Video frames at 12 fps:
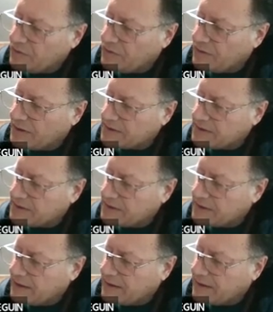You can see
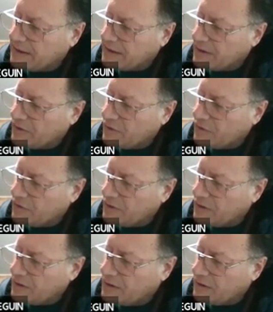the null
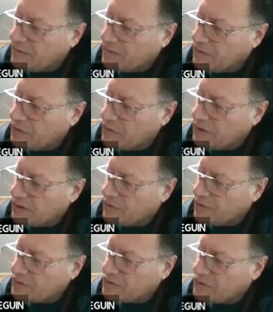mu
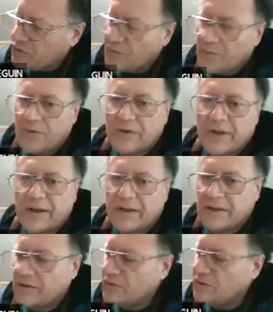equals
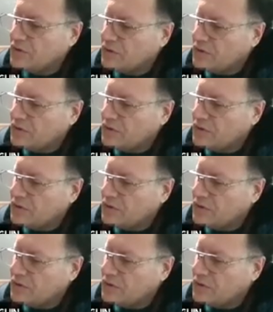2.82.